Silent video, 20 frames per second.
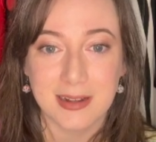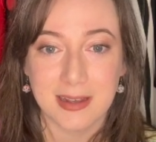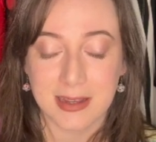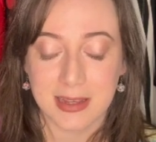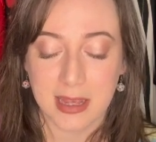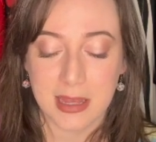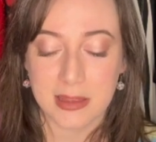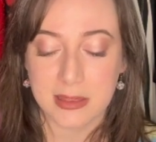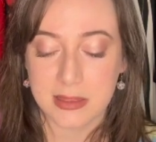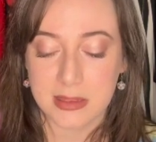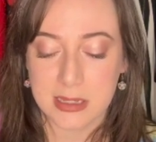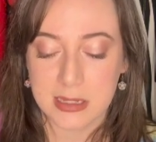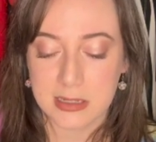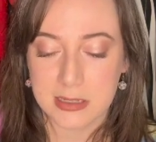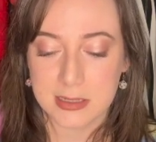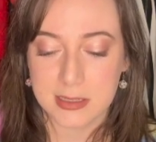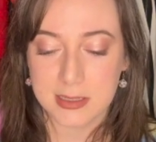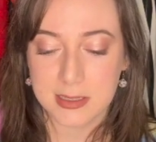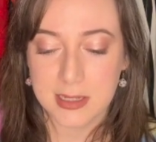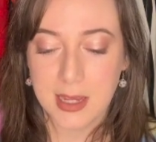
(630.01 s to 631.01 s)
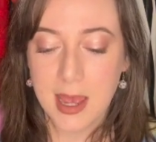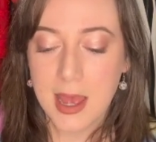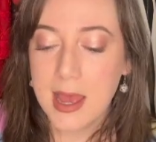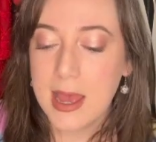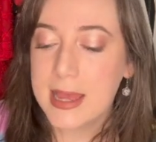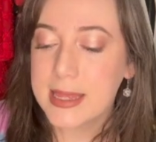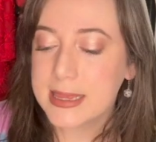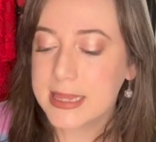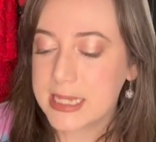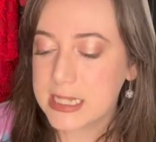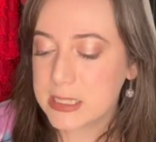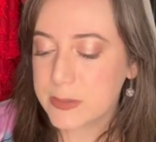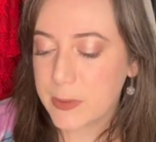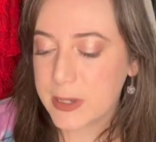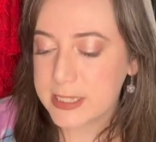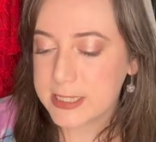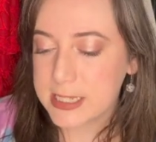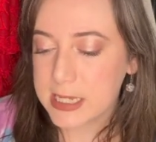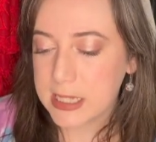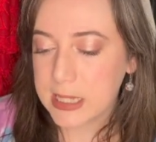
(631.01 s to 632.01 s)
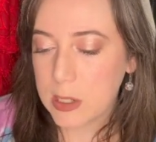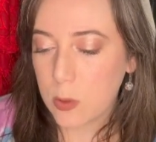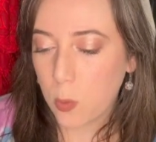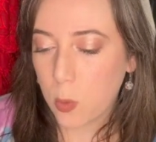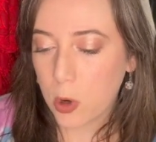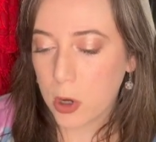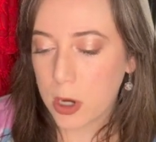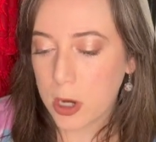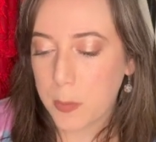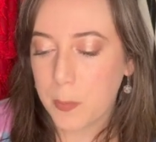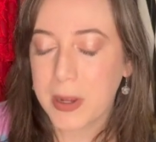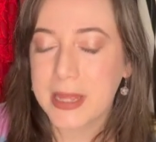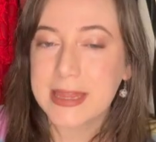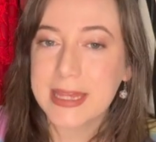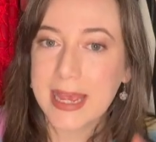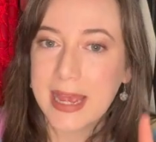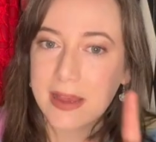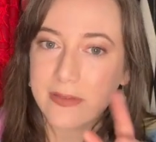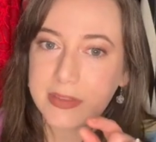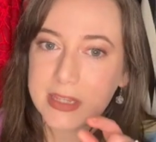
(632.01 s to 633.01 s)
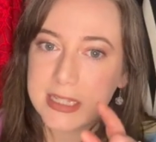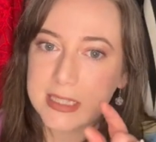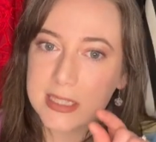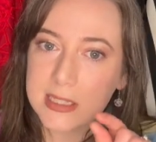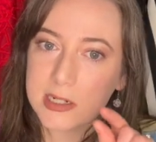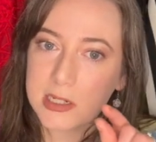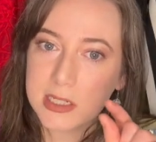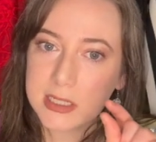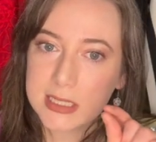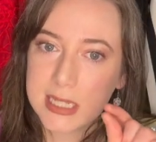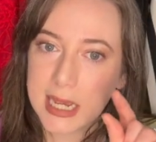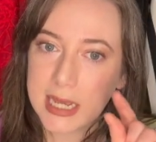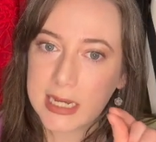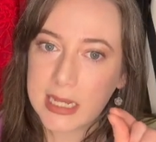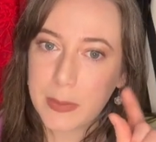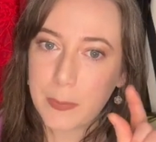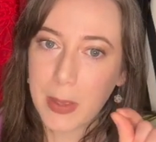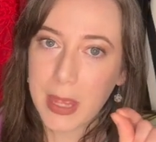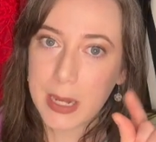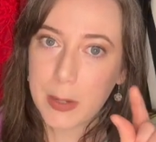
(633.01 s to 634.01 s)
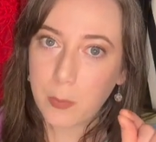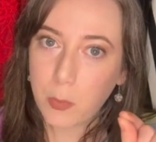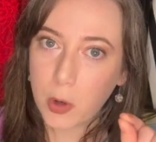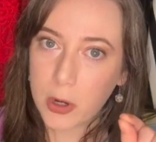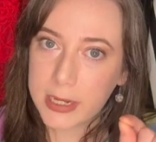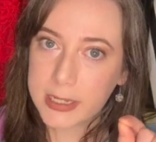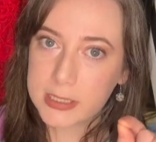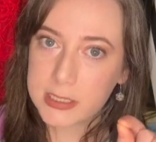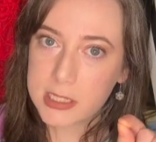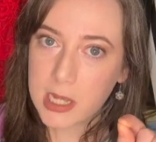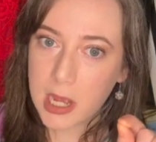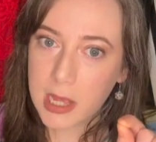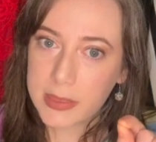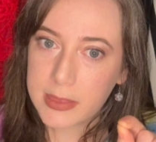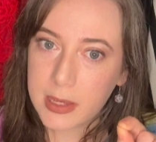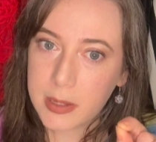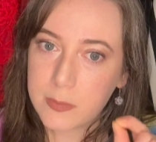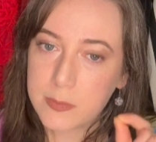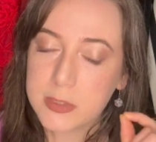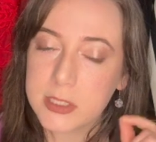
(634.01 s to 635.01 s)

Again, these basically work by, they have these little tiny pinpricks on them.